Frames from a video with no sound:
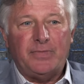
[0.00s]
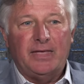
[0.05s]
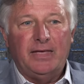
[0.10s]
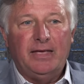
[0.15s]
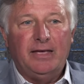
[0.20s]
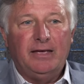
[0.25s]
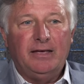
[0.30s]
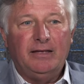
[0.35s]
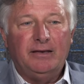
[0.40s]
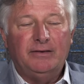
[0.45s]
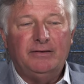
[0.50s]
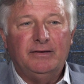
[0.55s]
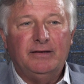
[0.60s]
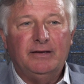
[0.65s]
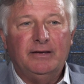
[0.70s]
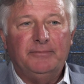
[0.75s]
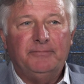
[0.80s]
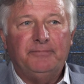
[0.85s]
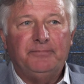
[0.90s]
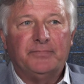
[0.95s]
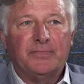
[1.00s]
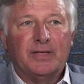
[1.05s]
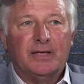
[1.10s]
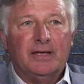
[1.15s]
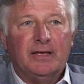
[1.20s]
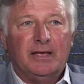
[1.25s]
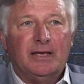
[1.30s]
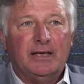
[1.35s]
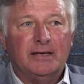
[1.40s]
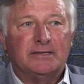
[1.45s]
and um,
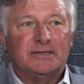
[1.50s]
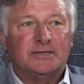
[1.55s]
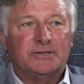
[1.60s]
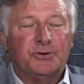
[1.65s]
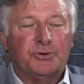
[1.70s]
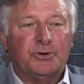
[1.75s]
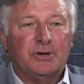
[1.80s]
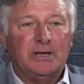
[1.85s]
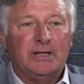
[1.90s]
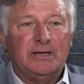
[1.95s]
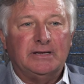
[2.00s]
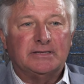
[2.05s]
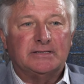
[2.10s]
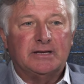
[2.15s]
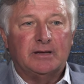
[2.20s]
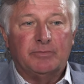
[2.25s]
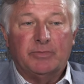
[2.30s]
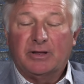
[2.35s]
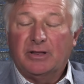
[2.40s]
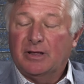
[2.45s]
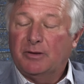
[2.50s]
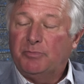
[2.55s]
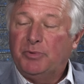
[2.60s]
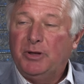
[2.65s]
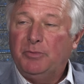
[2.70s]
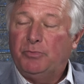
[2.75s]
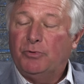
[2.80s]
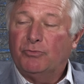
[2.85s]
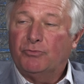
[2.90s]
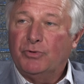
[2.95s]
it certainly is something that
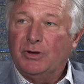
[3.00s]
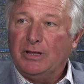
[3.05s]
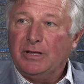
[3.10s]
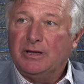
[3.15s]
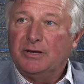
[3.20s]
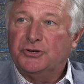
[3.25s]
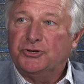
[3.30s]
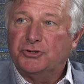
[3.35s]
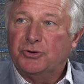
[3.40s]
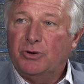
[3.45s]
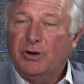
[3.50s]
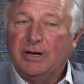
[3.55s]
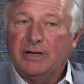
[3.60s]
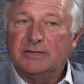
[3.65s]
people really enjoy.